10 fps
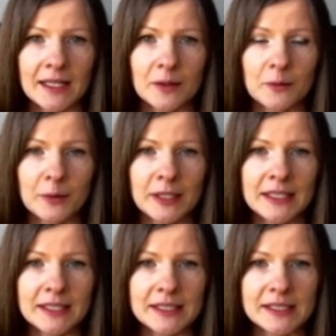
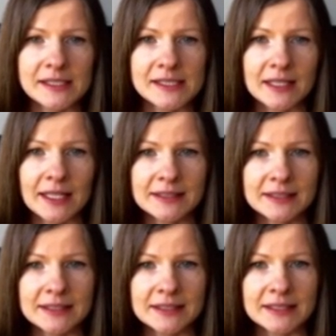We
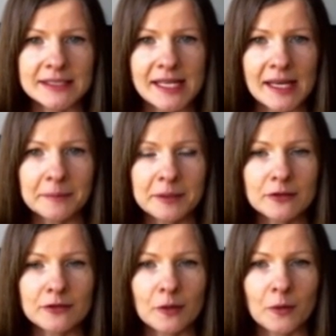selected a
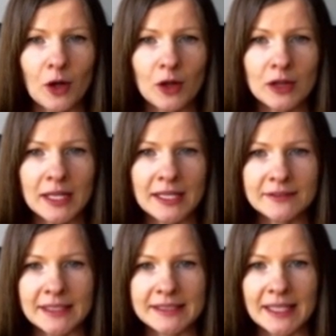sample from all
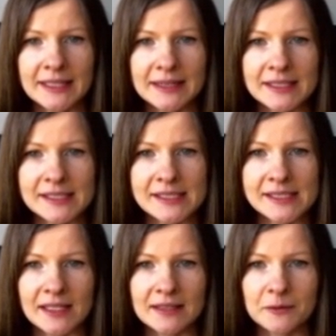Latvian
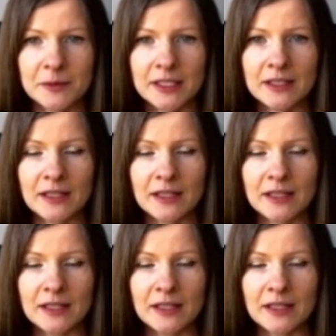dentists and we